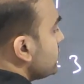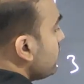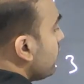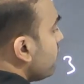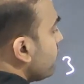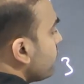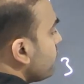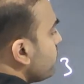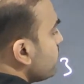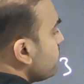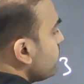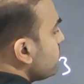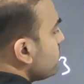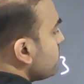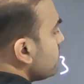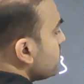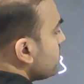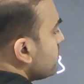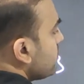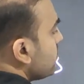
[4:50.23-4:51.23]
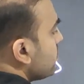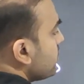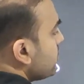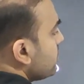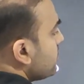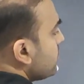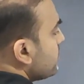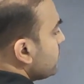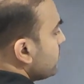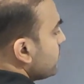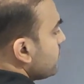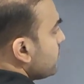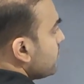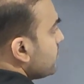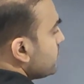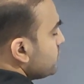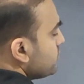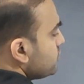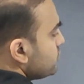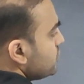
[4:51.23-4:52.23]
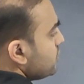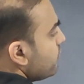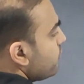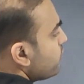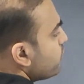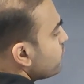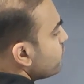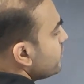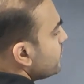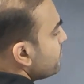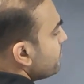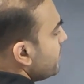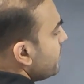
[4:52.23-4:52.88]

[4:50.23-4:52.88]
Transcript: g of 2? G of 2 will